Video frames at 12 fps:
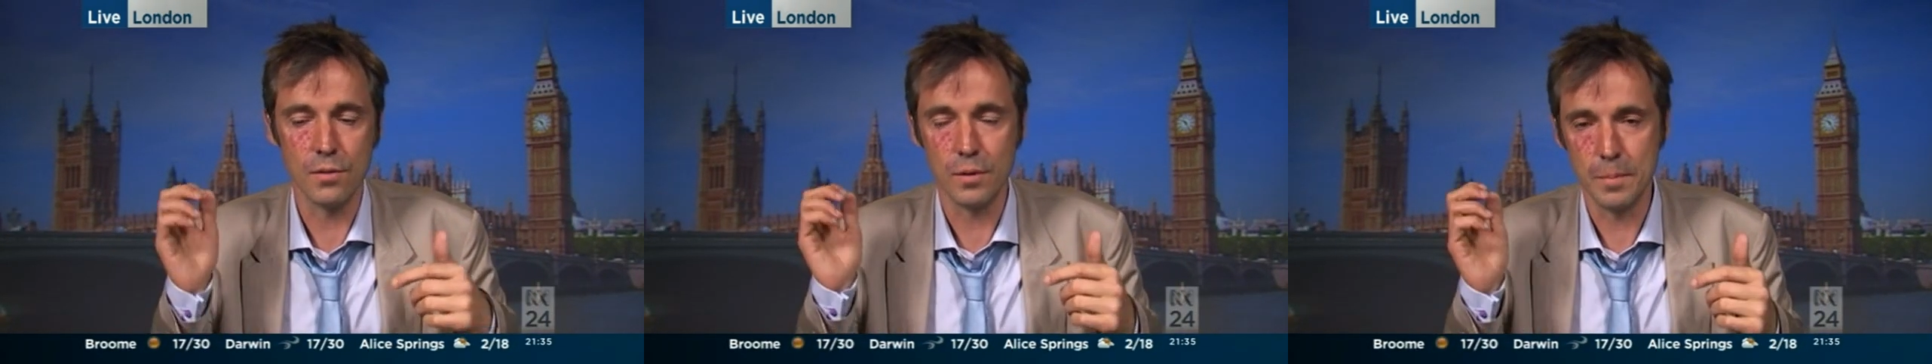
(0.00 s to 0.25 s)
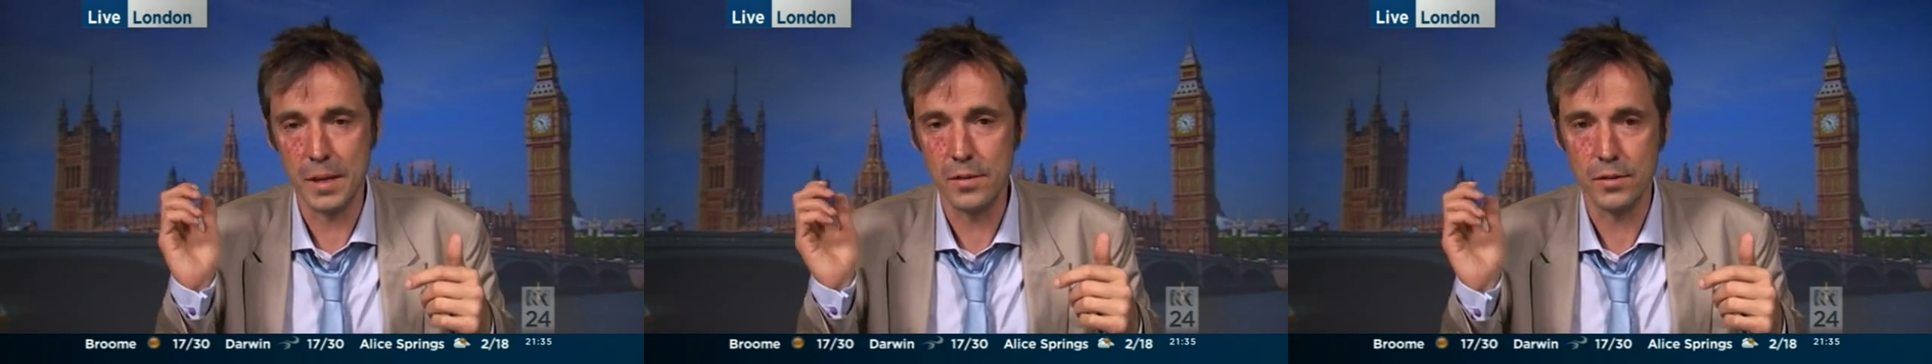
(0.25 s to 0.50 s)
oh,
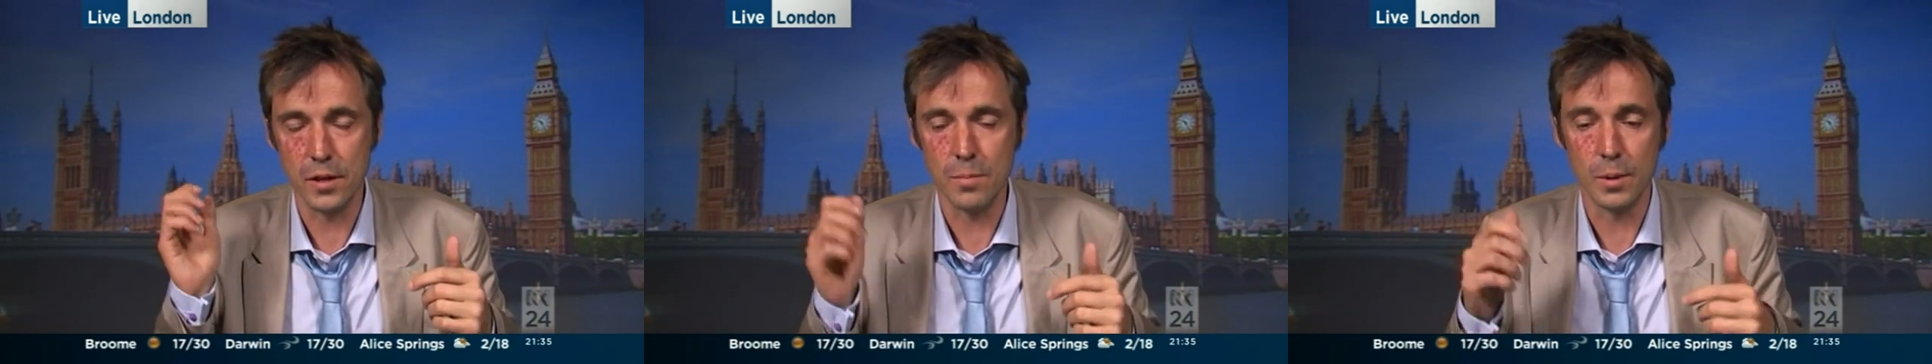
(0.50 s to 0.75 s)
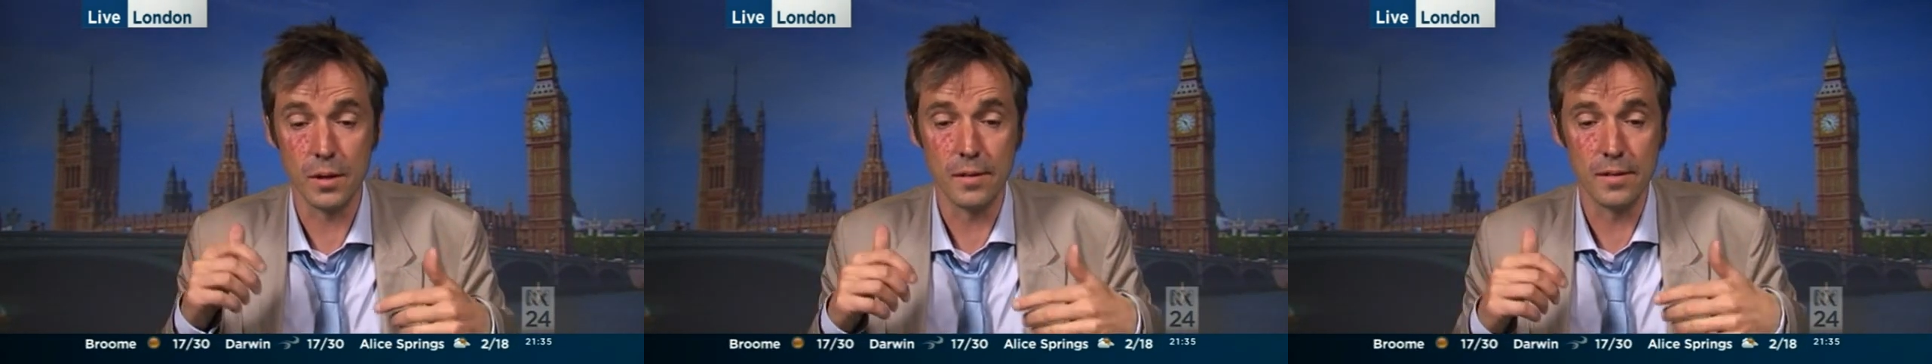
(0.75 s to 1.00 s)
we miss
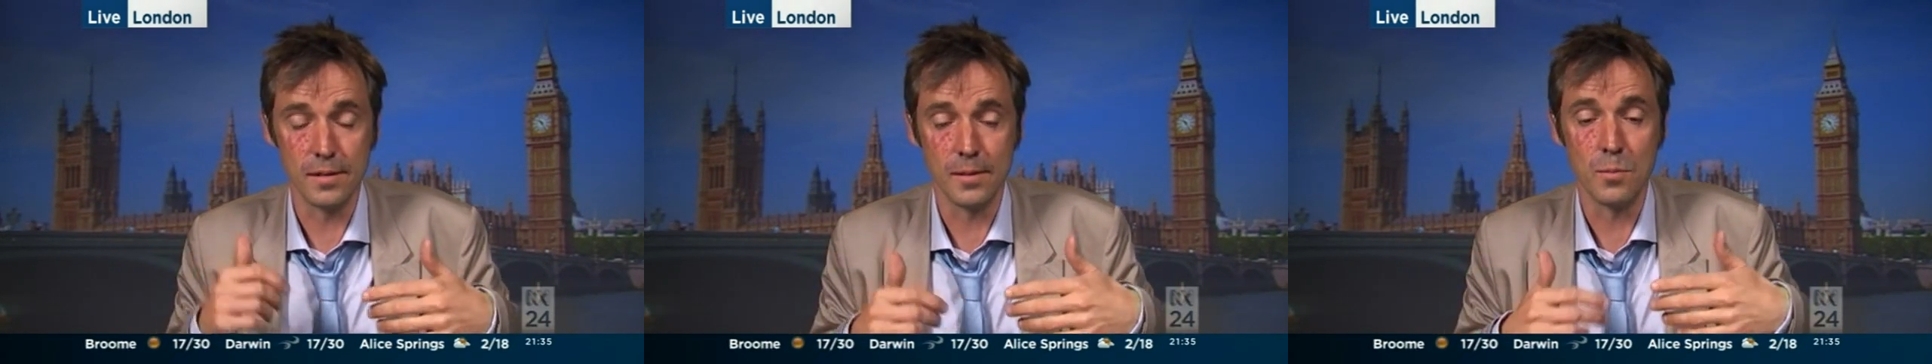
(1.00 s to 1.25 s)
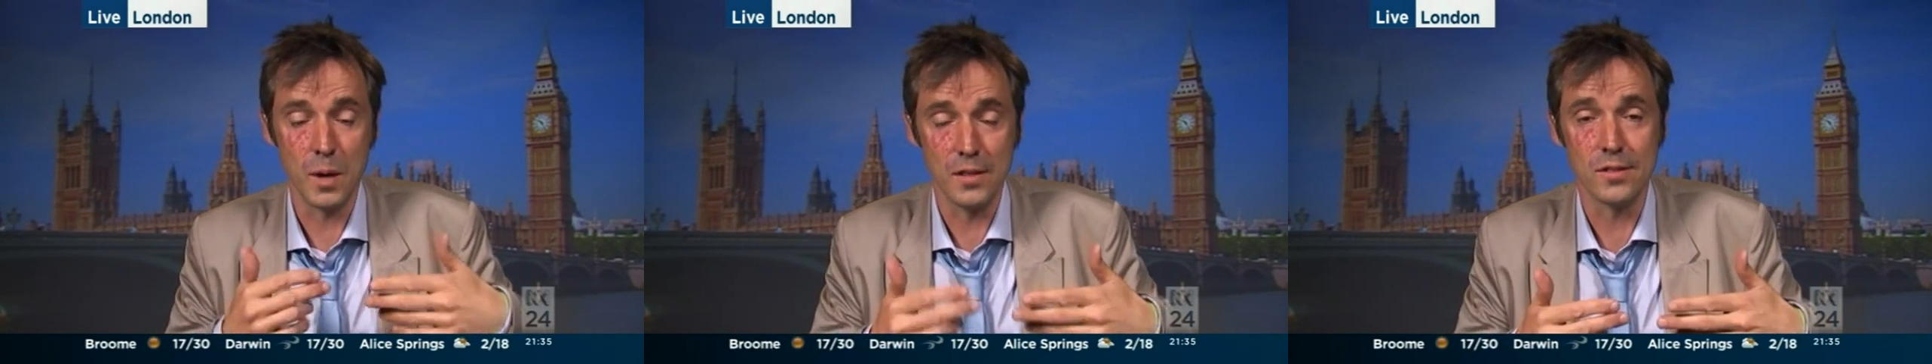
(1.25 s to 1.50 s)
you, but
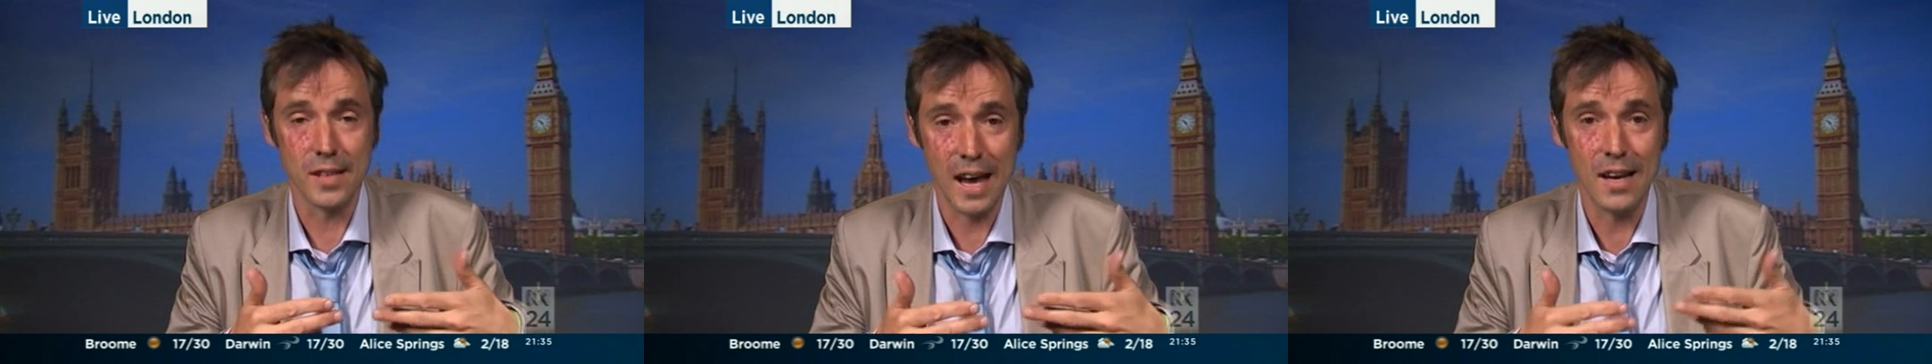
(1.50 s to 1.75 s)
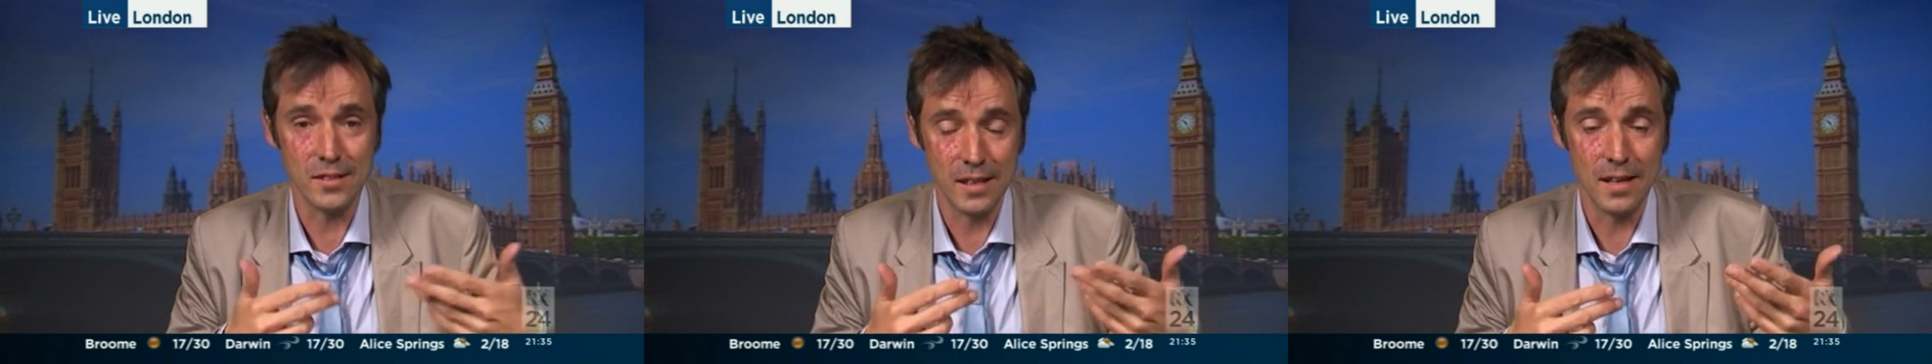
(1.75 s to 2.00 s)
the ones
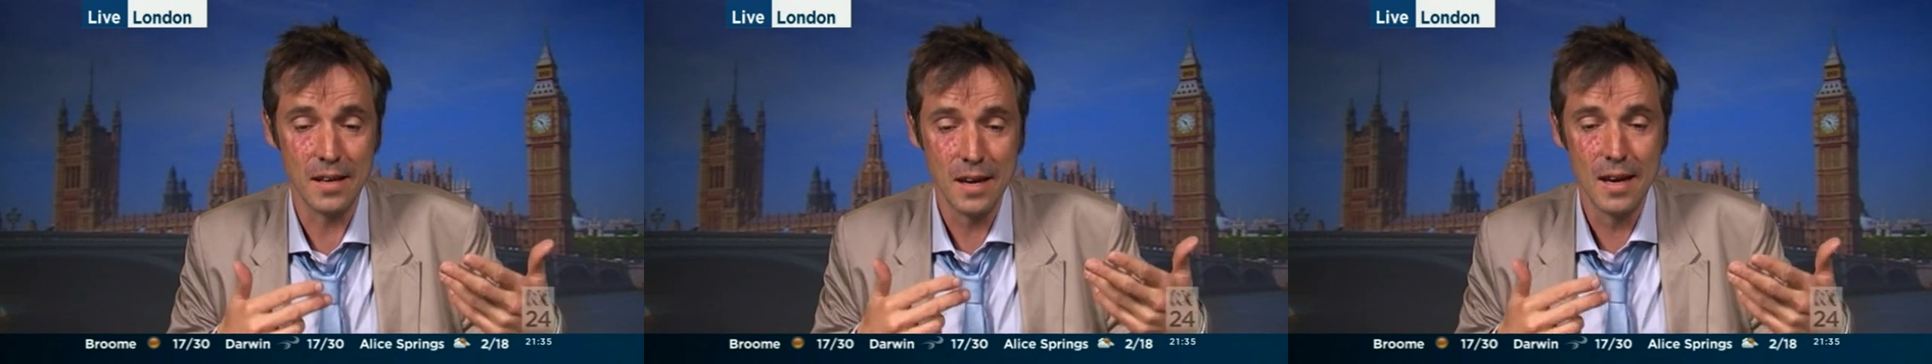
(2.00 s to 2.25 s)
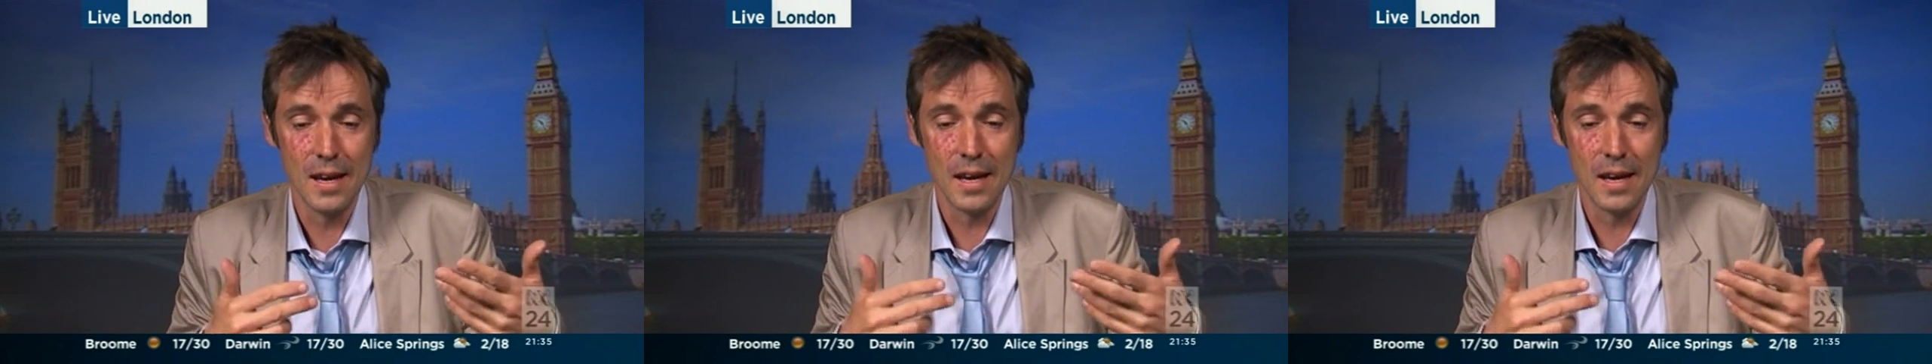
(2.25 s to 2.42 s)
that actually